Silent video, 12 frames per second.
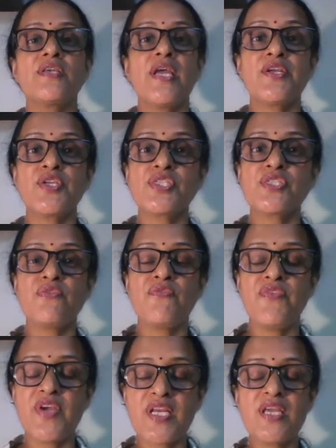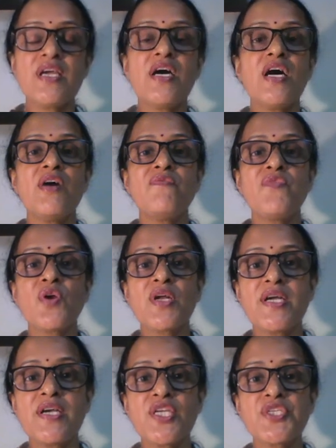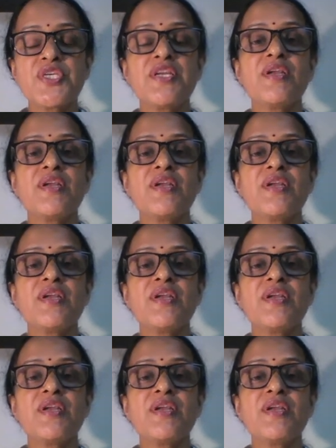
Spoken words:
It is a very harmful condition.